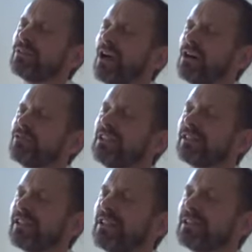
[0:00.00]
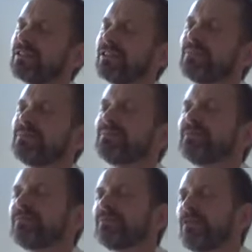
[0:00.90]
love descends
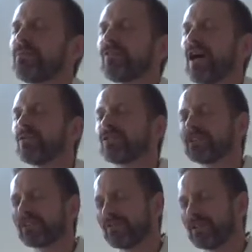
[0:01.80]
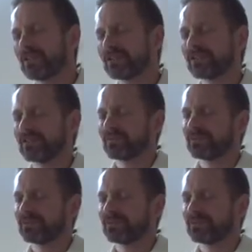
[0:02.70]
from thousands of years